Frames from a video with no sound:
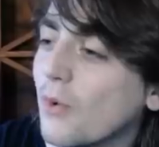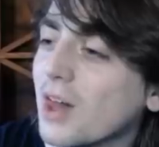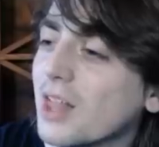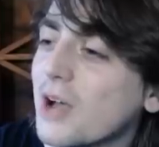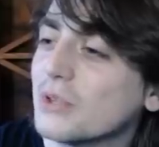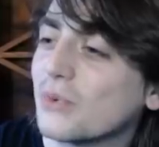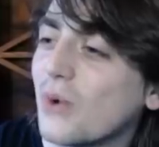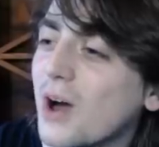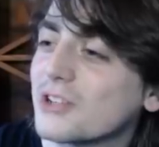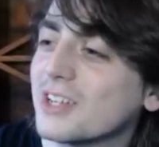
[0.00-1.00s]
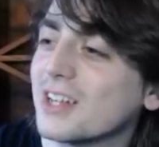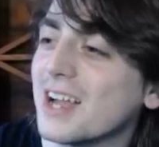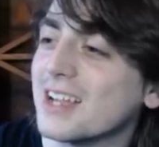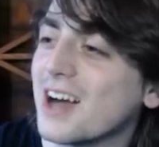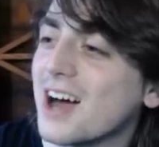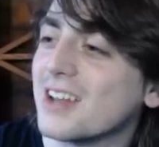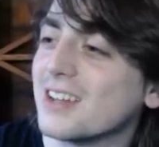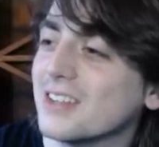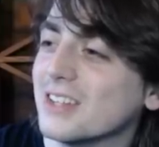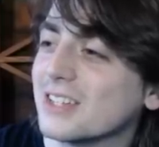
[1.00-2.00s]
But while I was watching it, I
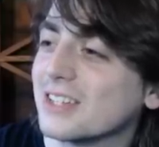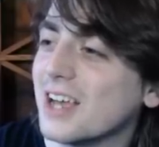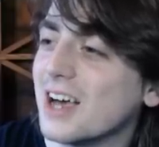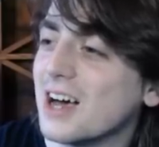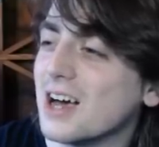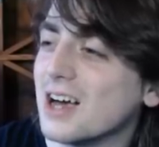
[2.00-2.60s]
got this